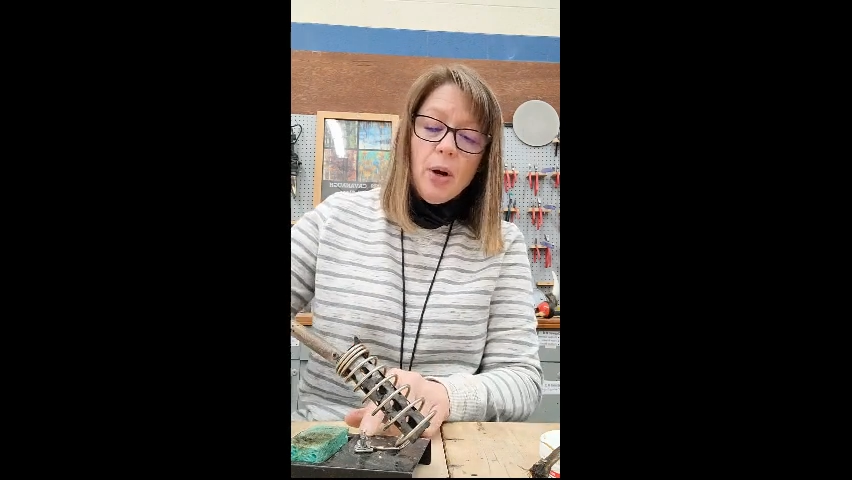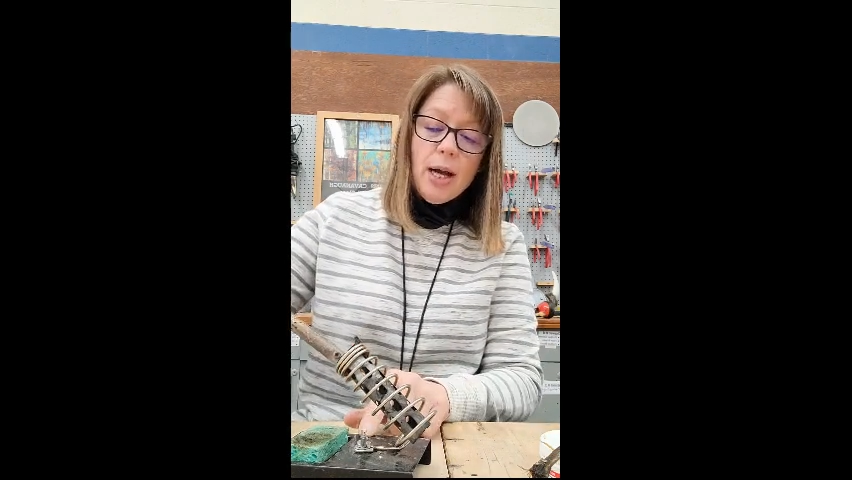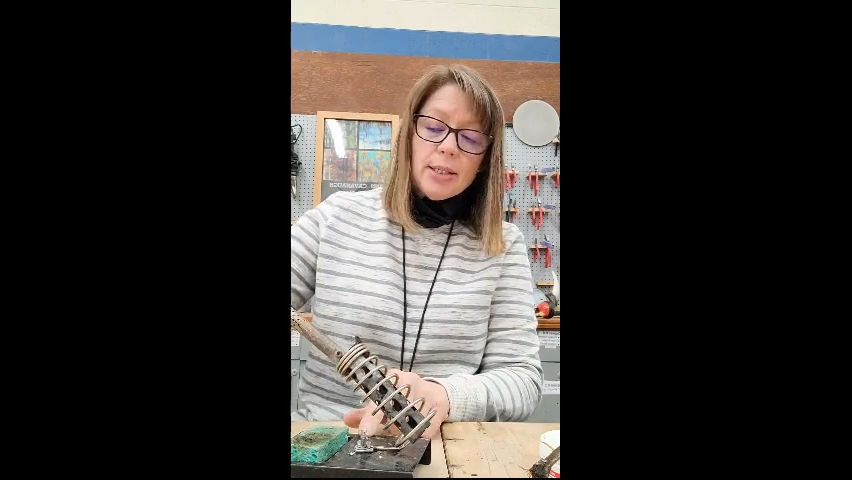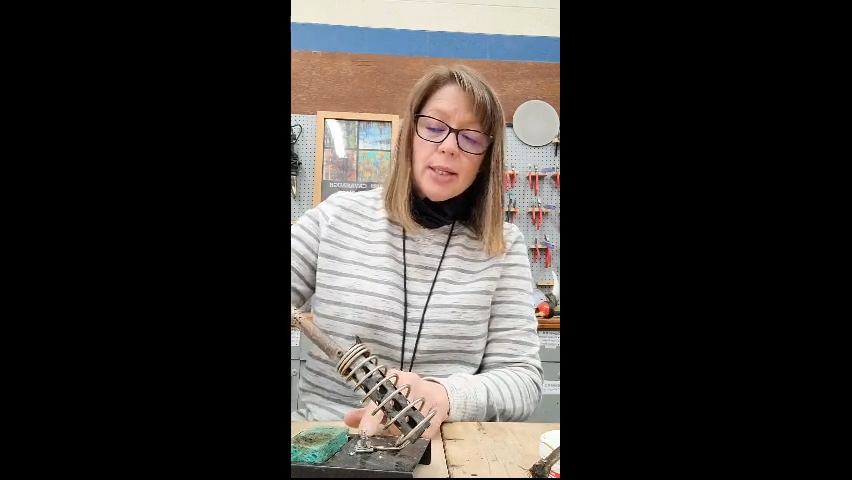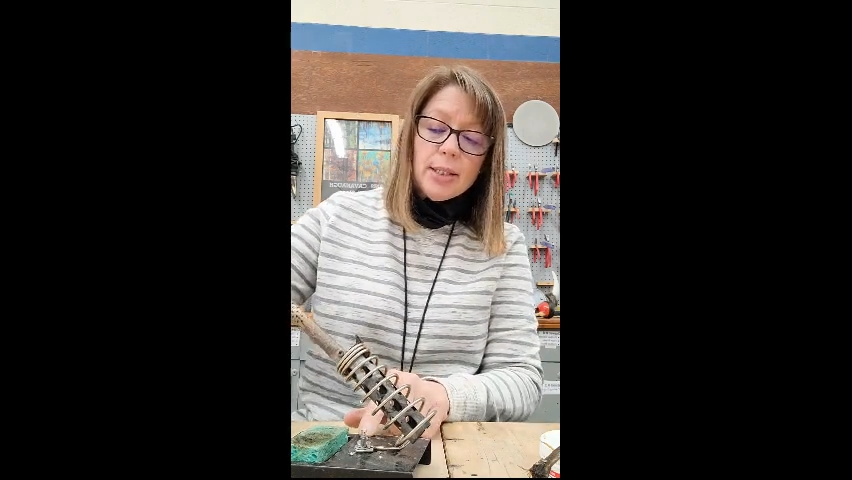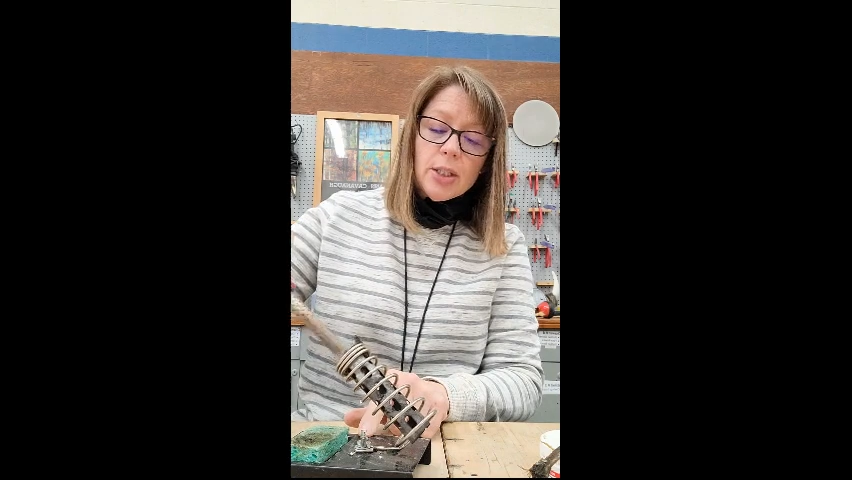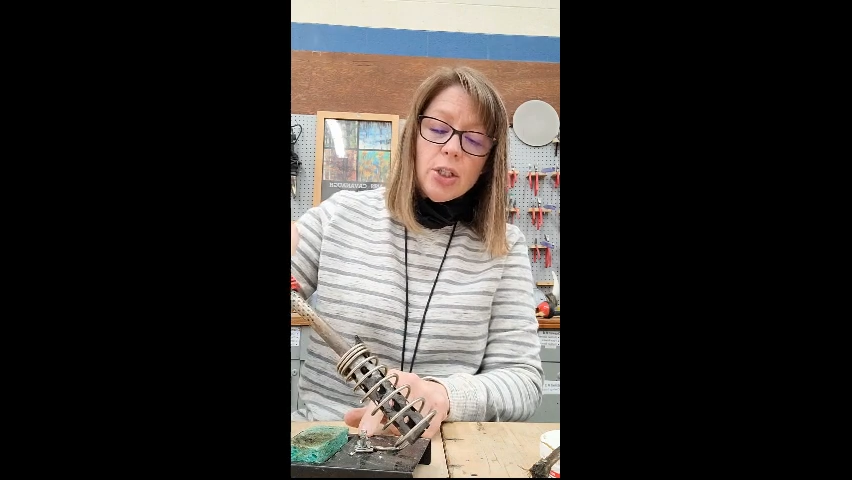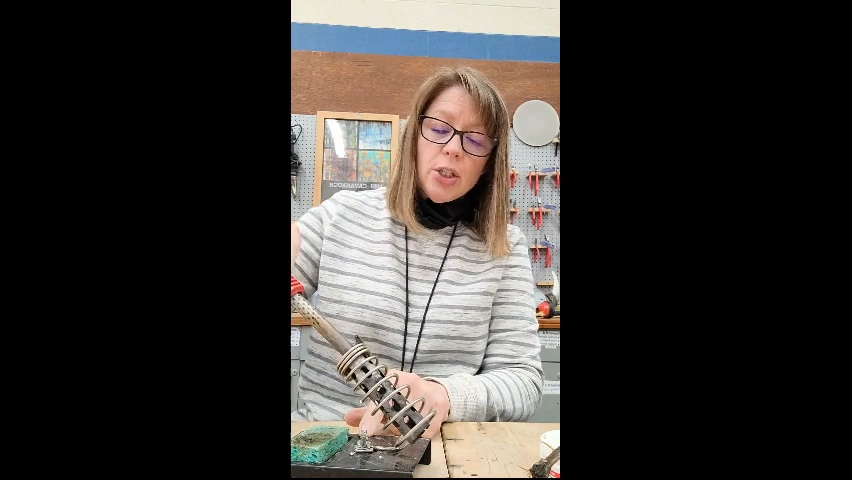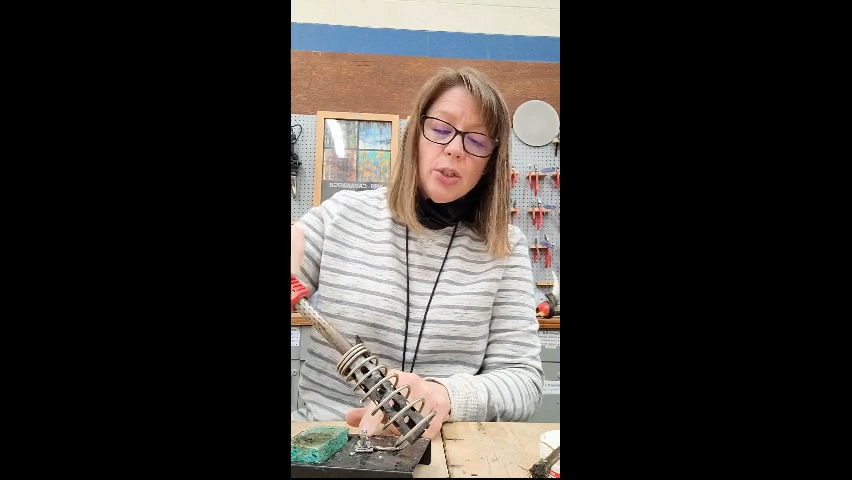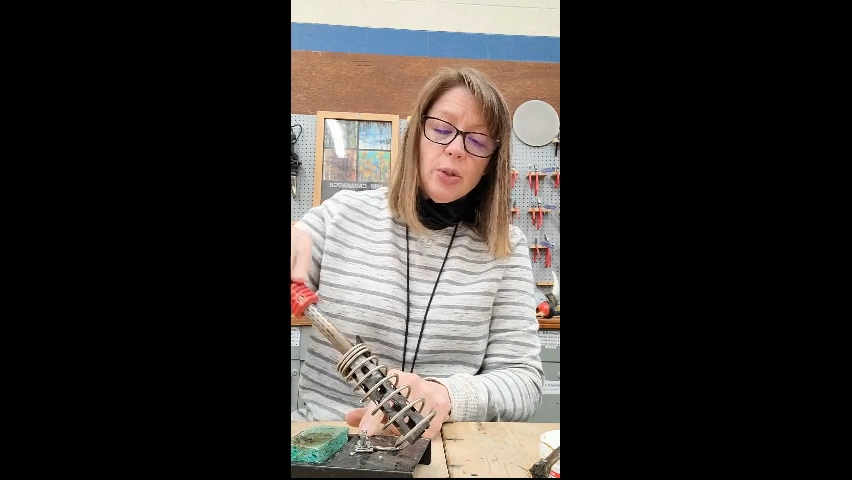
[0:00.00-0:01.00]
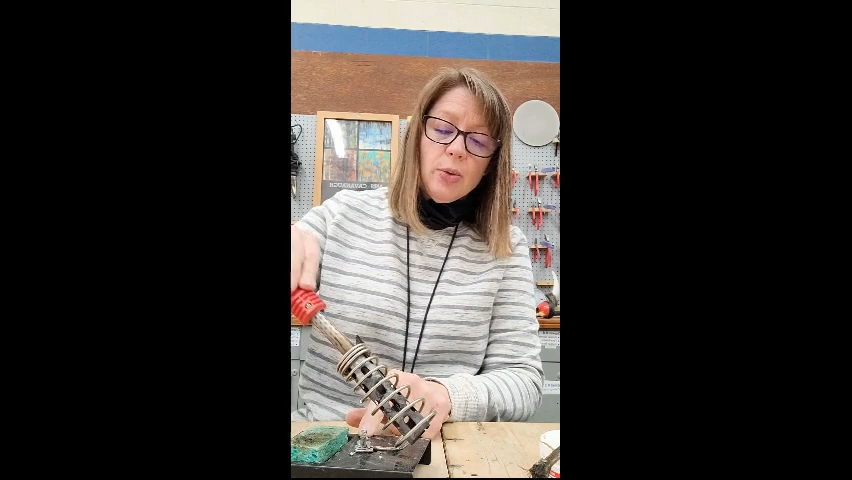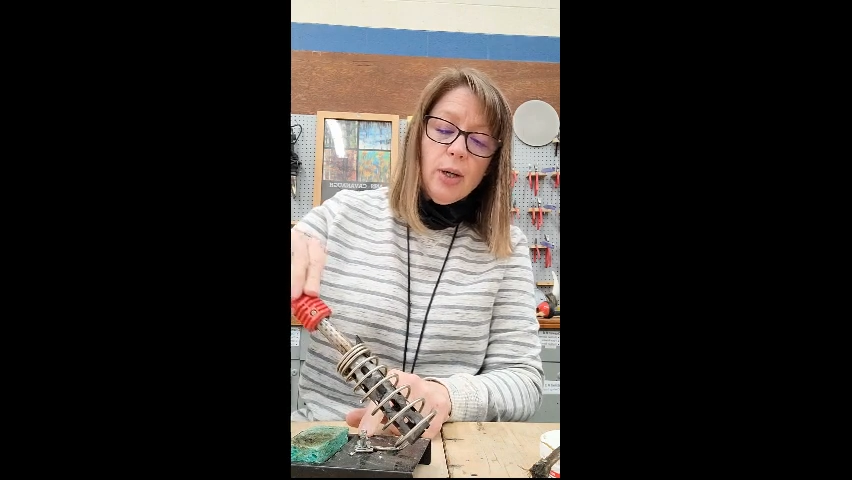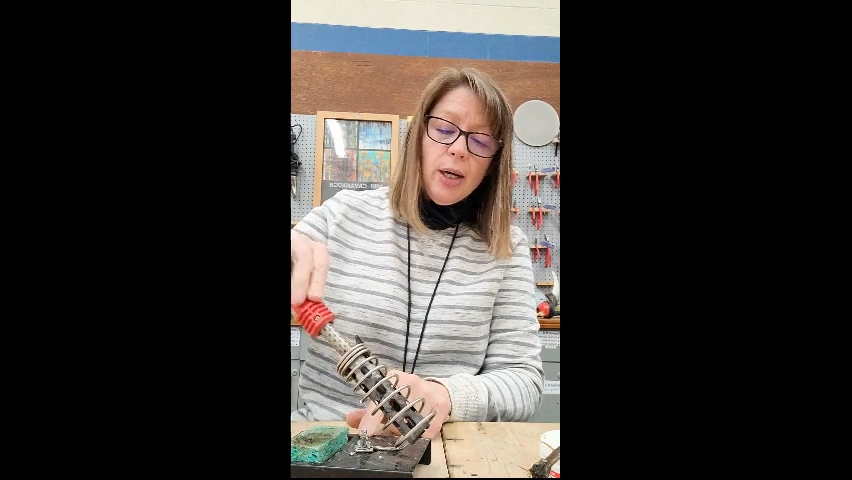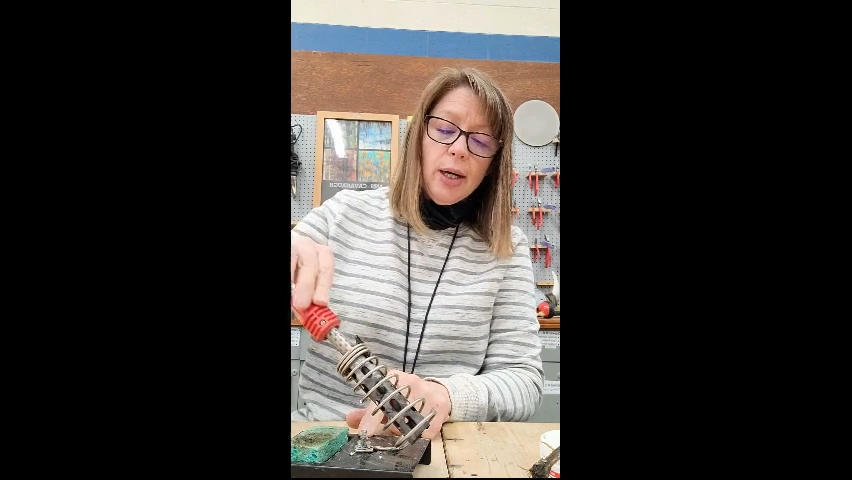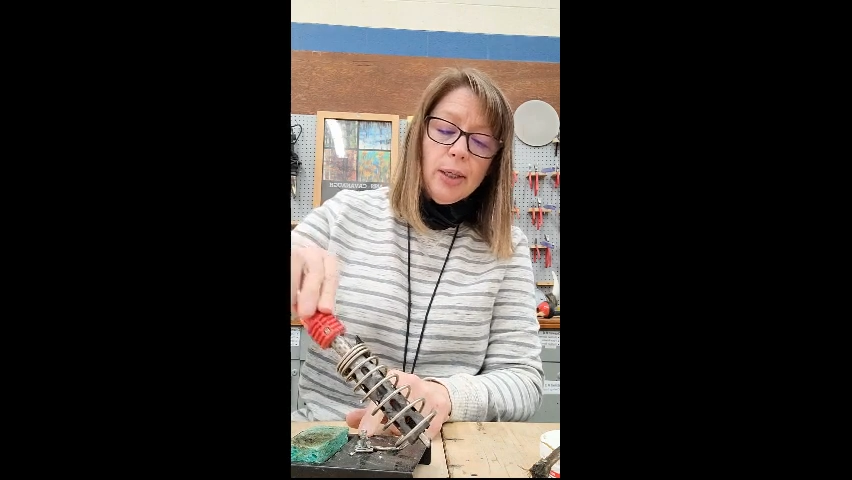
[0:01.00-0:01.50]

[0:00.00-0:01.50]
process to